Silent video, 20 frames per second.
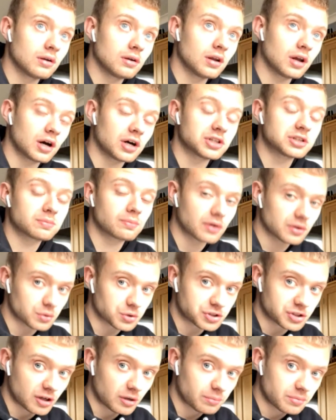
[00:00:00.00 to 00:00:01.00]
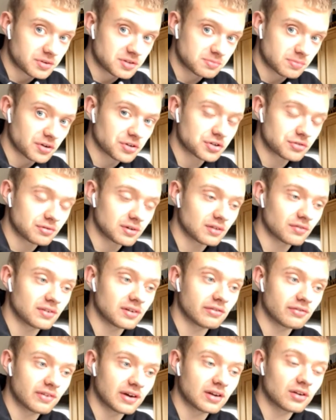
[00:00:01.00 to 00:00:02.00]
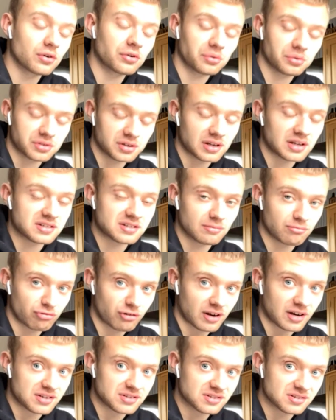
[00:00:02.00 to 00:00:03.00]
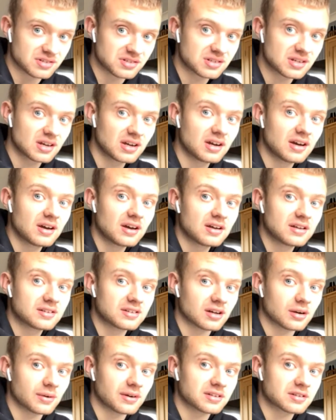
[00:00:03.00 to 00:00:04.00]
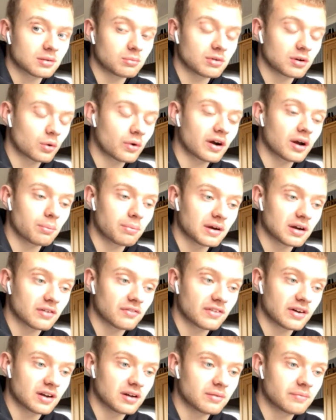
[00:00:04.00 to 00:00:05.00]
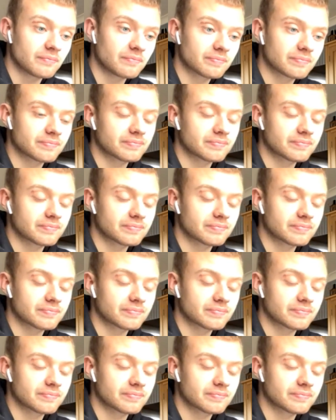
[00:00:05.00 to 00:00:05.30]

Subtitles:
large model shop sponsoring the event or donating prizes. So it's going to be quite a big event.